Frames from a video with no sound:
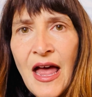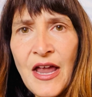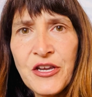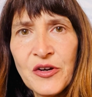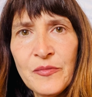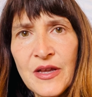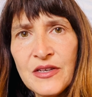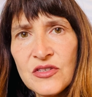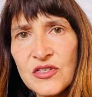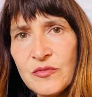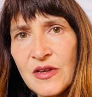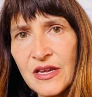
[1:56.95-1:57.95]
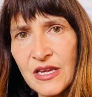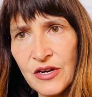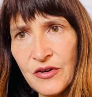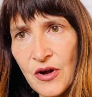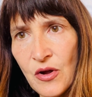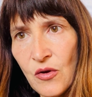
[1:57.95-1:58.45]
and you're meant to be a
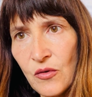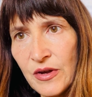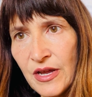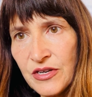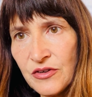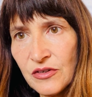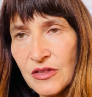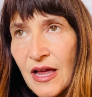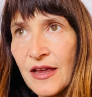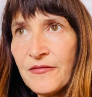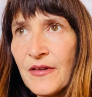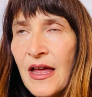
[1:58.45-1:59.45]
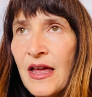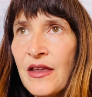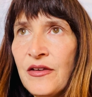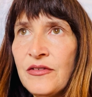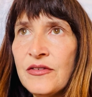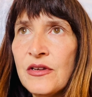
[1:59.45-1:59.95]
hero in your life
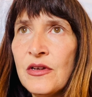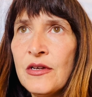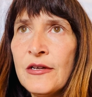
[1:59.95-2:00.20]
and